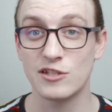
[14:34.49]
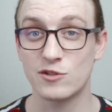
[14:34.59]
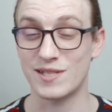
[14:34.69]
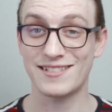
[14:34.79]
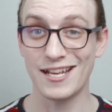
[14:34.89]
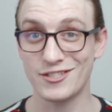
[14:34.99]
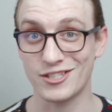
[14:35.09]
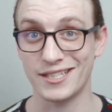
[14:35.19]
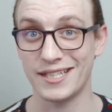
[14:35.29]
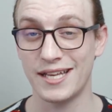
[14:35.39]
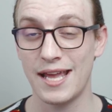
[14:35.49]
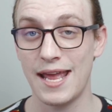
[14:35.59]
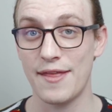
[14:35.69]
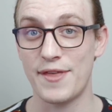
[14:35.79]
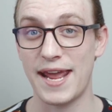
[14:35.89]
So essentially,
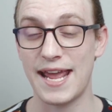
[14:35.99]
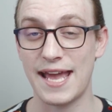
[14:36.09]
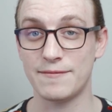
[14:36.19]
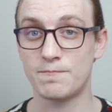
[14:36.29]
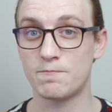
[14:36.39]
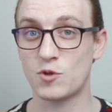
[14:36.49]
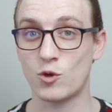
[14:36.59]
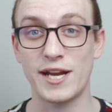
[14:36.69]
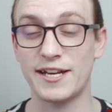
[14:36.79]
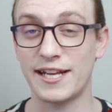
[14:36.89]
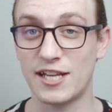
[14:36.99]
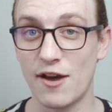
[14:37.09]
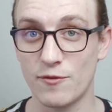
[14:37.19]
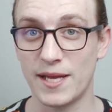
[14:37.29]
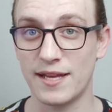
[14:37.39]
they had created a
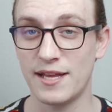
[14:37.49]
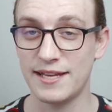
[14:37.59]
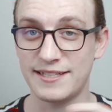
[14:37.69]
government,